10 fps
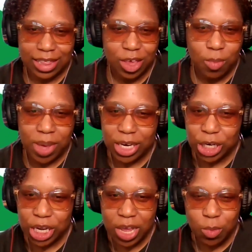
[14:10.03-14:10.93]
your
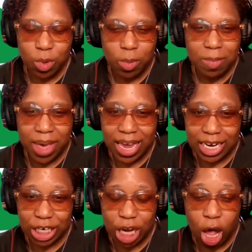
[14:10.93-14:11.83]
Beijing will be
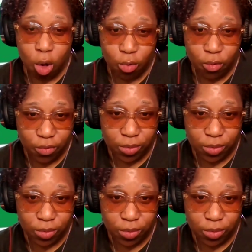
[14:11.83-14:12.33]
beige off.